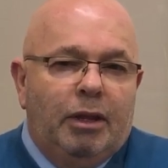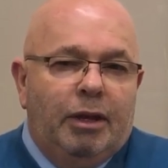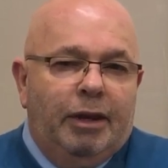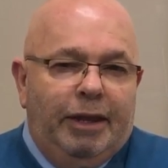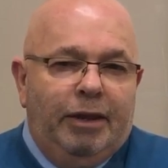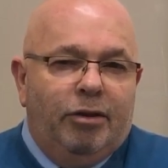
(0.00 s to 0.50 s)

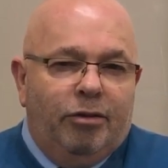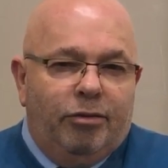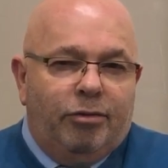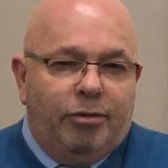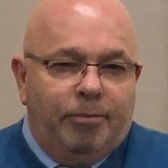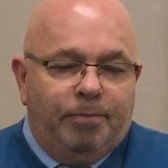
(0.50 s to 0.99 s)

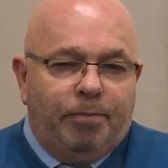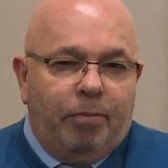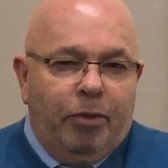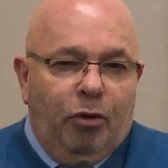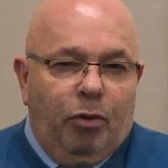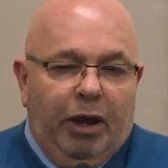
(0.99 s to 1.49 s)
leaders
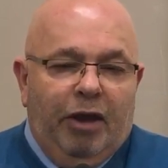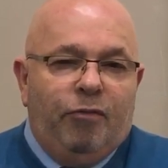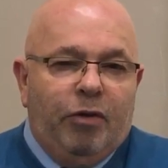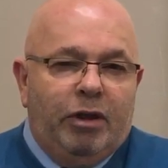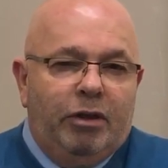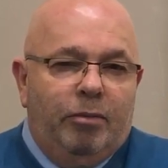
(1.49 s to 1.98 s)
who were
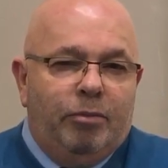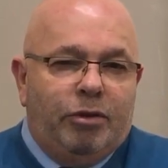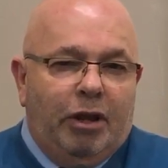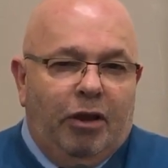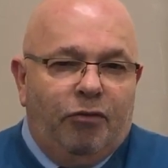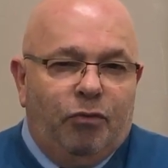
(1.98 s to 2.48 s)
African
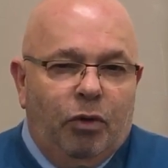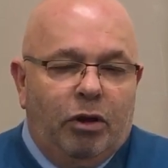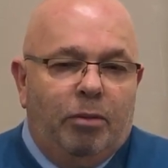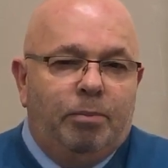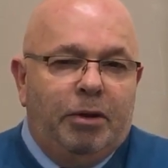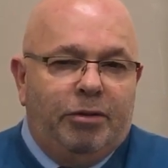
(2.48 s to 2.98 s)
themselves were
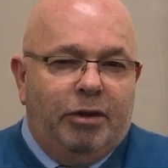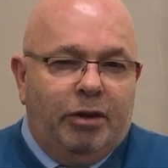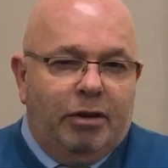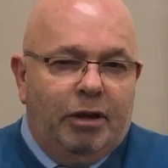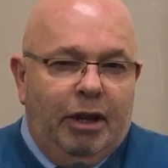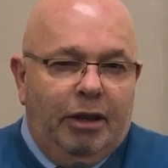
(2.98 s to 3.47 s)

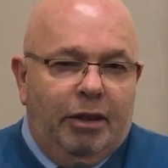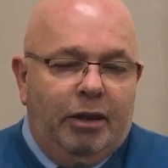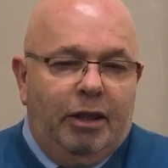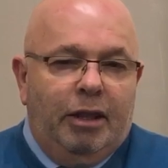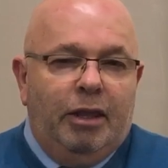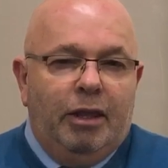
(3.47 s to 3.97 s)
complicit in
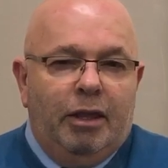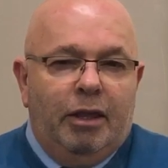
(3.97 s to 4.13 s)
the